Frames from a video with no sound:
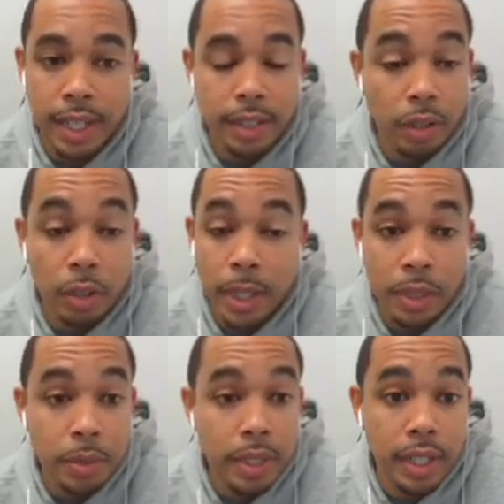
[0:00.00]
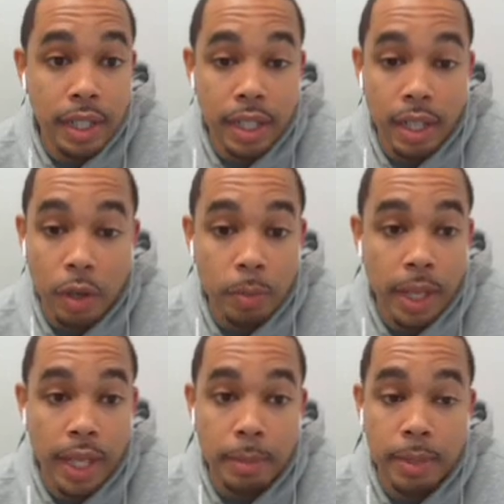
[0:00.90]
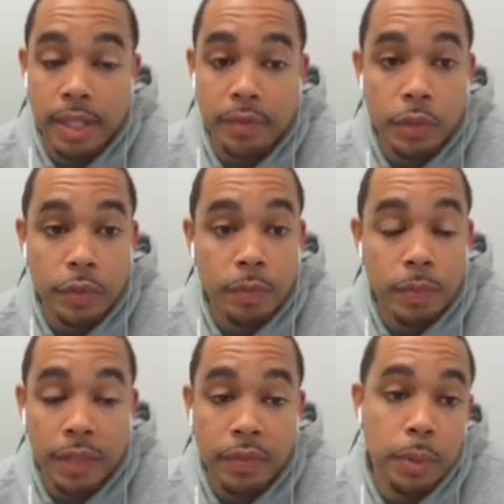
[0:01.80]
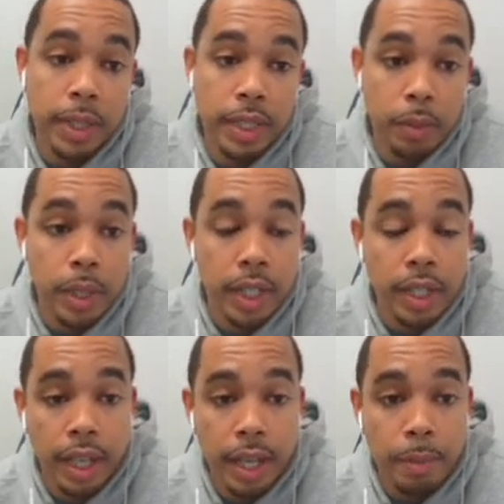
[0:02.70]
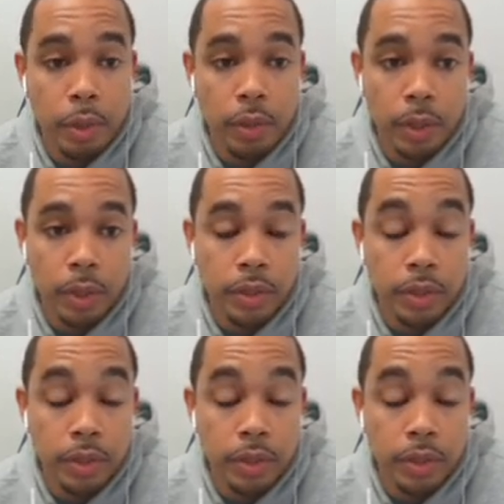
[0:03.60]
the only way you get a home game is if you end up winning the game on the road.